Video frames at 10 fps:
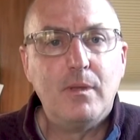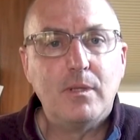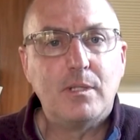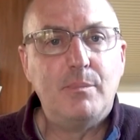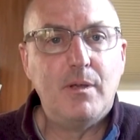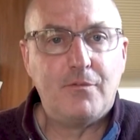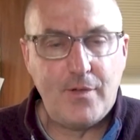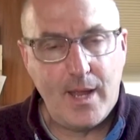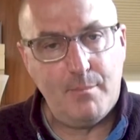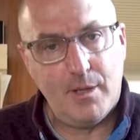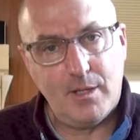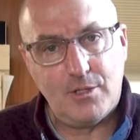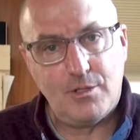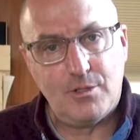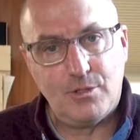is to be a family
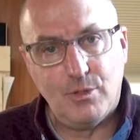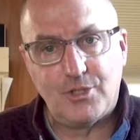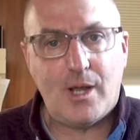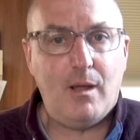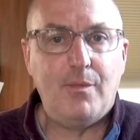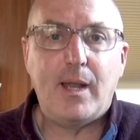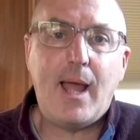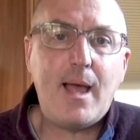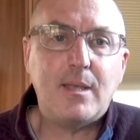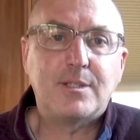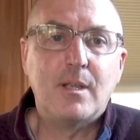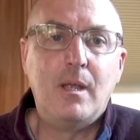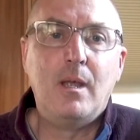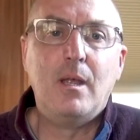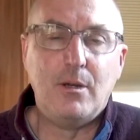to a child that has
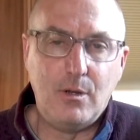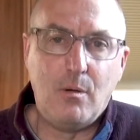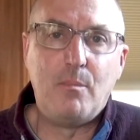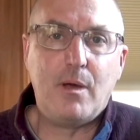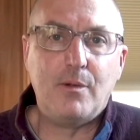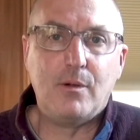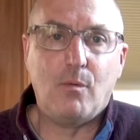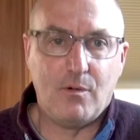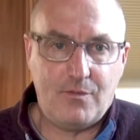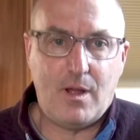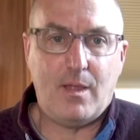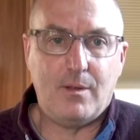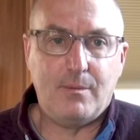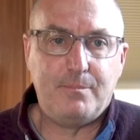no mother or father.